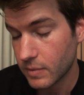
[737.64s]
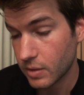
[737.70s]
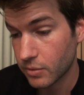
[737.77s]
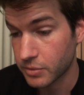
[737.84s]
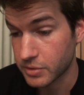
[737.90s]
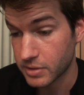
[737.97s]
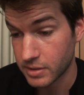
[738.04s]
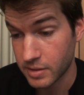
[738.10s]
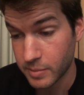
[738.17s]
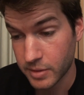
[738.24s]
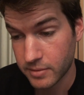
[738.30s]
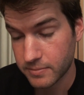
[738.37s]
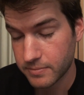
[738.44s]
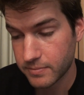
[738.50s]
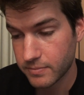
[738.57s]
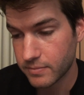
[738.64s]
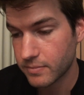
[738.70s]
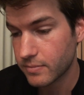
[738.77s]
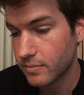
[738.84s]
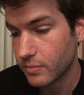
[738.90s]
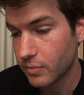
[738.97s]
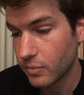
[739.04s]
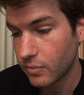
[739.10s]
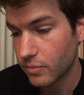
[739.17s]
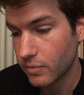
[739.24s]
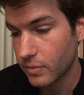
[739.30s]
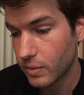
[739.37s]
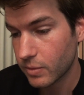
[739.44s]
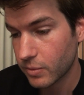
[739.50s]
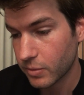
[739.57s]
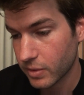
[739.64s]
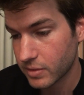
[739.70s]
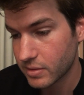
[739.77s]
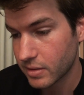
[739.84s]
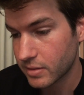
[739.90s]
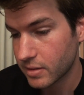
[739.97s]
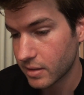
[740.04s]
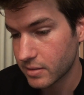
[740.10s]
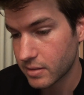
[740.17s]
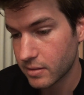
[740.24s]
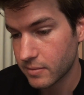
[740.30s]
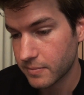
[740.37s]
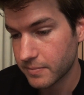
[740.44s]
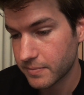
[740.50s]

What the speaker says: Or sleeping, Rice suggested.